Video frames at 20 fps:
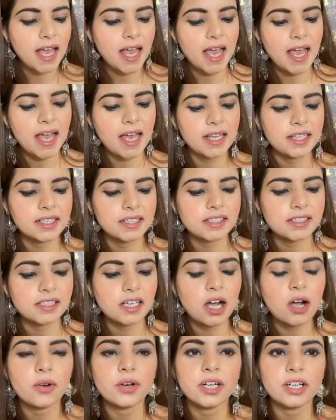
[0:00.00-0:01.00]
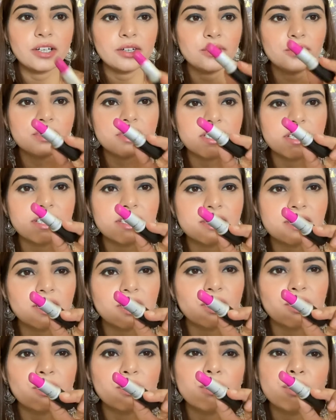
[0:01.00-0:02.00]
And this is how it looks. It's
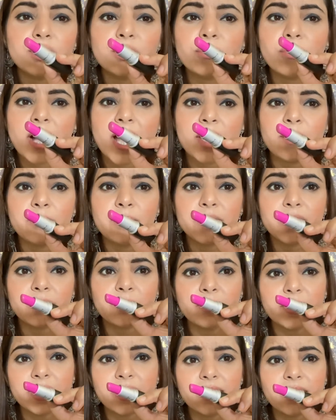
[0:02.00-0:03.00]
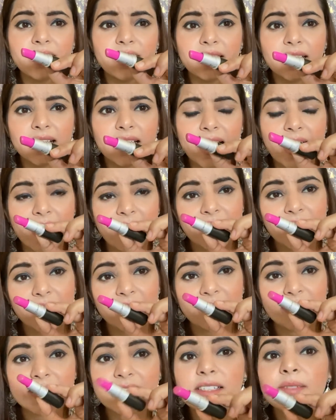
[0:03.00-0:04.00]
a good vibrant pink color,
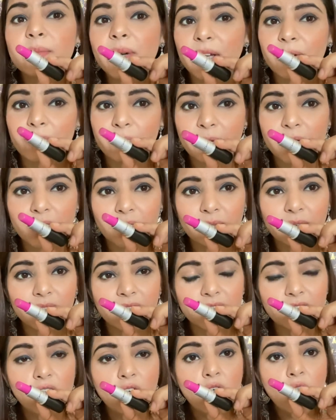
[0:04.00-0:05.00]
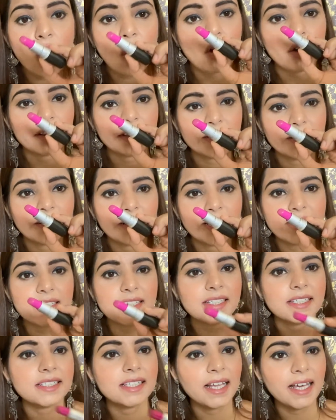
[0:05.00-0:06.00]
and this is my favorite on the
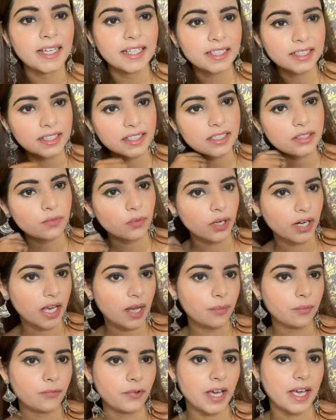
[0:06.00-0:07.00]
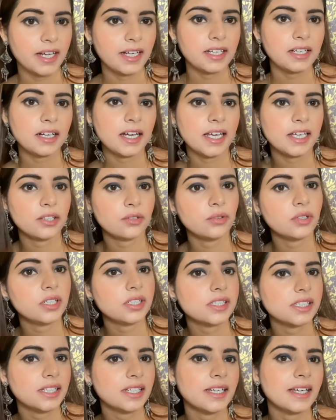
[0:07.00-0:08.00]
dresses like this, what I'm wearing, like, you know,
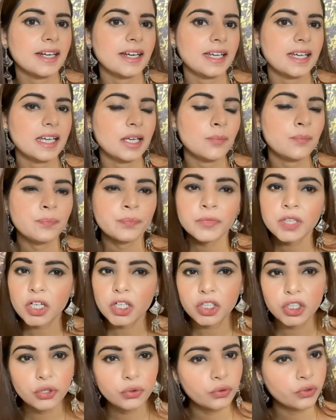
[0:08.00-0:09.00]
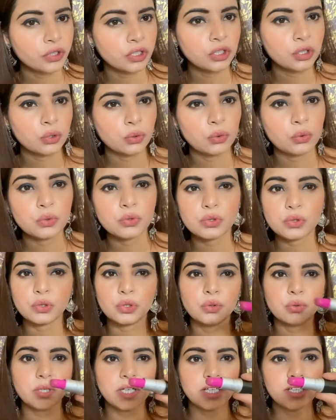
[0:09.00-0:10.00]
it's in gray neutral tone. So
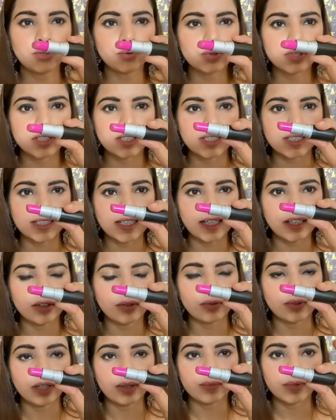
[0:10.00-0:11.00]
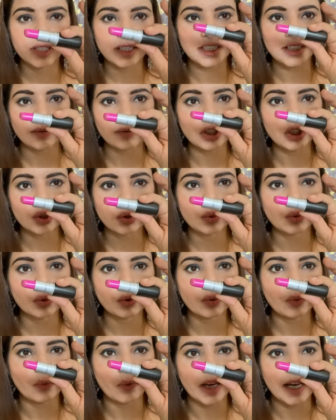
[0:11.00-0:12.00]
you can use this kind of lipstick, it will
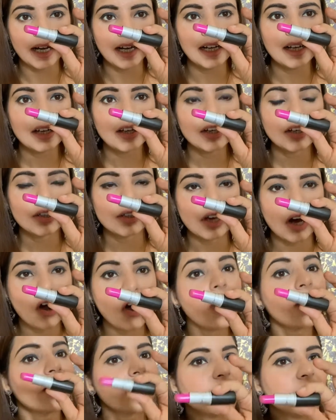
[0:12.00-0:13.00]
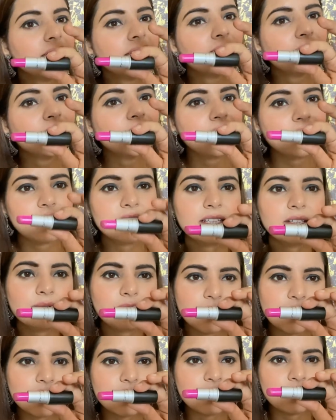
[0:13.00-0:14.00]
suit well, or even in the
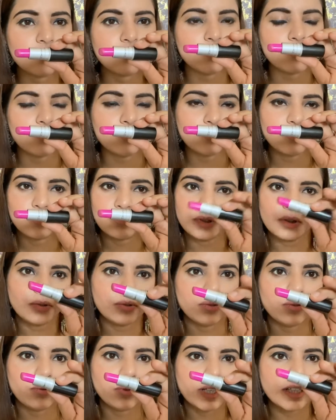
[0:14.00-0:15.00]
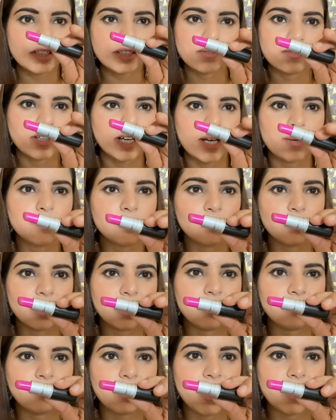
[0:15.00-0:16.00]
festive, you know, festive time you
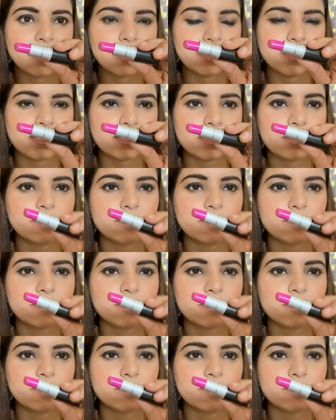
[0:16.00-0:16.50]
can wear this.